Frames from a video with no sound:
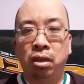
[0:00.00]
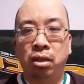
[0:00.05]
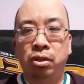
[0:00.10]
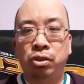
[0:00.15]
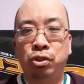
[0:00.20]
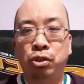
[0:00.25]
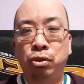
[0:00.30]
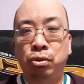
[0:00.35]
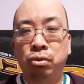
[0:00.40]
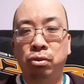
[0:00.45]

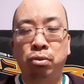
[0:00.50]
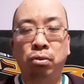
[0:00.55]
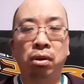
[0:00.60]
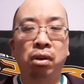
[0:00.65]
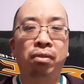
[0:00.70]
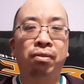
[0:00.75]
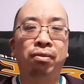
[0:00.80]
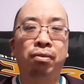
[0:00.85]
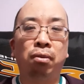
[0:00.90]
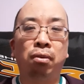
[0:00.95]
June
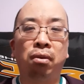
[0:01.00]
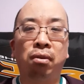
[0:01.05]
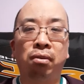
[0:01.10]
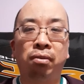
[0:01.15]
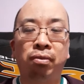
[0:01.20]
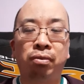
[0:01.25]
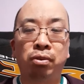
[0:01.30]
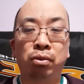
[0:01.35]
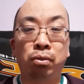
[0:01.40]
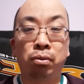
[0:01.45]

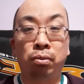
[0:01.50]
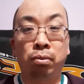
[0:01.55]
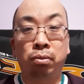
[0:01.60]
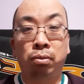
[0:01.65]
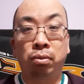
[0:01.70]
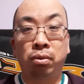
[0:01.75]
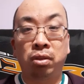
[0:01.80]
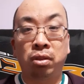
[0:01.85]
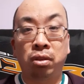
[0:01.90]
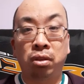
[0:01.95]
twenty-fourth, to
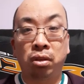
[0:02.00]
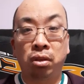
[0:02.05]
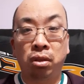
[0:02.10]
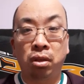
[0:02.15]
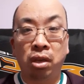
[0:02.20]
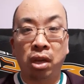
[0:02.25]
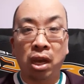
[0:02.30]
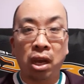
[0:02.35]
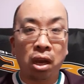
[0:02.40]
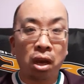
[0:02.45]

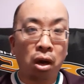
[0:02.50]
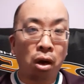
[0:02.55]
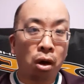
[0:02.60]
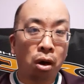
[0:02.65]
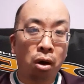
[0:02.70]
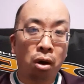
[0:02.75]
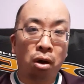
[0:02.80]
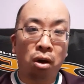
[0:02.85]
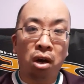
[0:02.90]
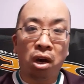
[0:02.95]

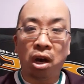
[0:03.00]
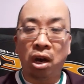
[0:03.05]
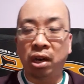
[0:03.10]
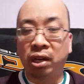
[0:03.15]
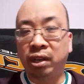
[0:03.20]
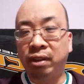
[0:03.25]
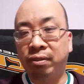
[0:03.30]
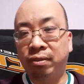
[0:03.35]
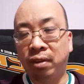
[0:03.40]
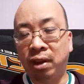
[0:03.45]
all
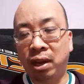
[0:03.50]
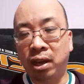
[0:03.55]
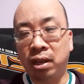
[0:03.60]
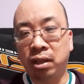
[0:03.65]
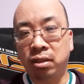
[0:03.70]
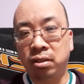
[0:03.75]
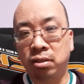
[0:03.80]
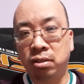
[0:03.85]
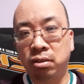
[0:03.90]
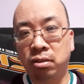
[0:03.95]
hockey
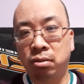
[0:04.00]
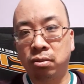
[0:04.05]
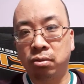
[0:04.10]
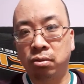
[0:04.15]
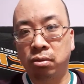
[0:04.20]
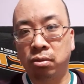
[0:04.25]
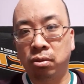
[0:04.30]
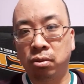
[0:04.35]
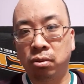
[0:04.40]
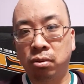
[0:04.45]
fans
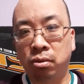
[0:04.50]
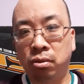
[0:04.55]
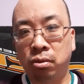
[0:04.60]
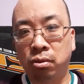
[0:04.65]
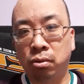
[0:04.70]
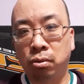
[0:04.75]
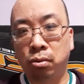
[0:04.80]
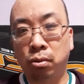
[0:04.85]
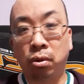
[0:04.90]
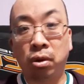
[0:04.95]

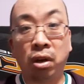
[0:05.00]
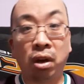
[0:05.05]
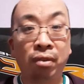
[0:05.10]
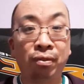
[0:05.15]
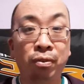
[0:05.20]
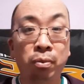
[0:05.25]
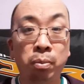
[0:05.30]
who are not